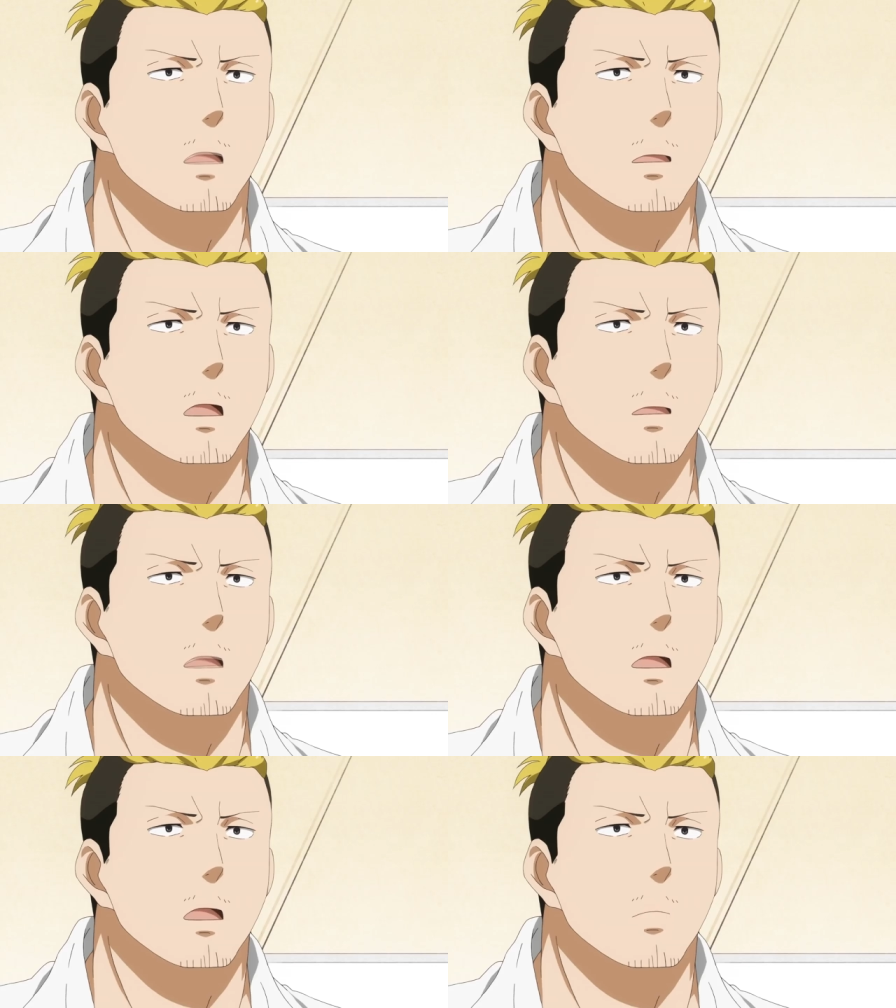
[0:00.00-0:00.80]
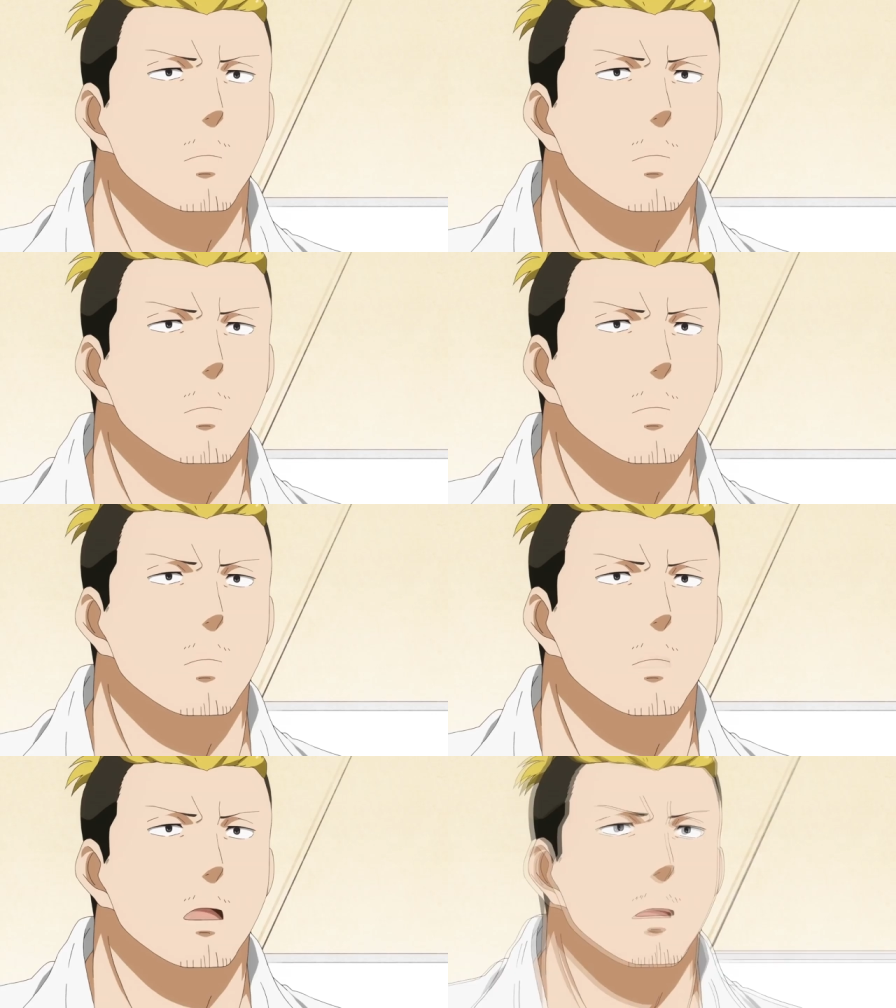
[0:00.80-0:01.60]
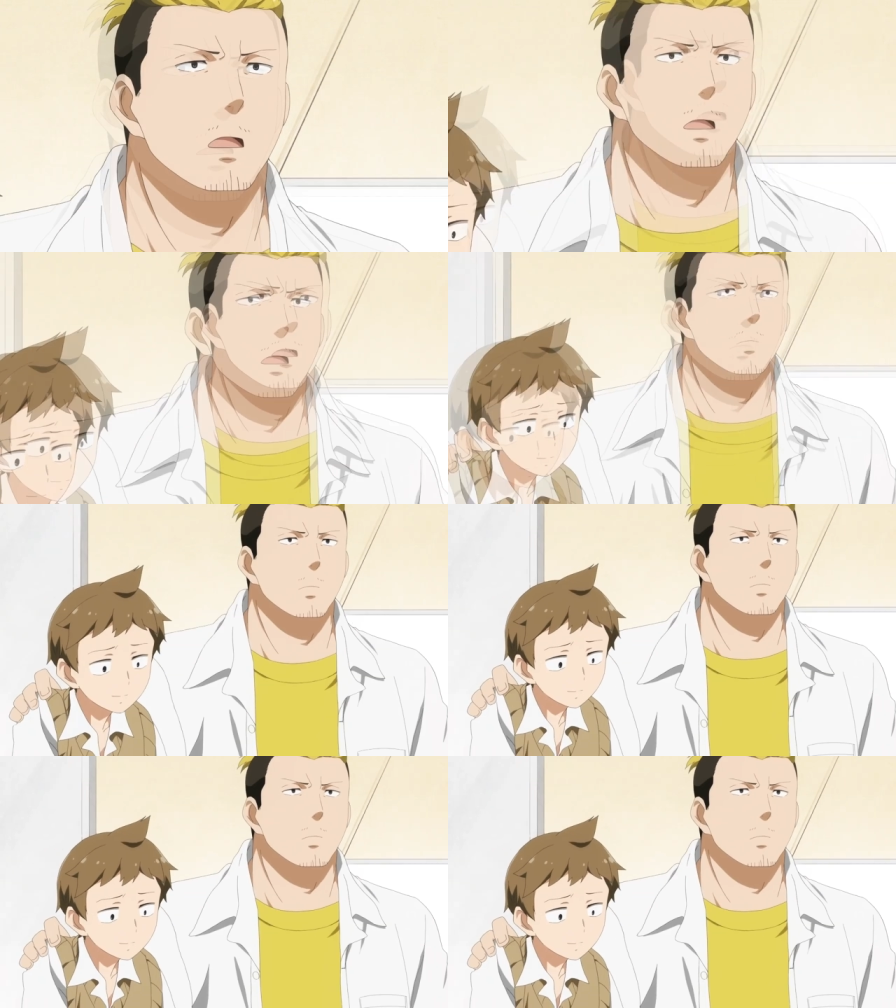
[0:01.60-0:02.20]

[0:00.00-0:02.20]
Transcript: which means they interpret his actions through their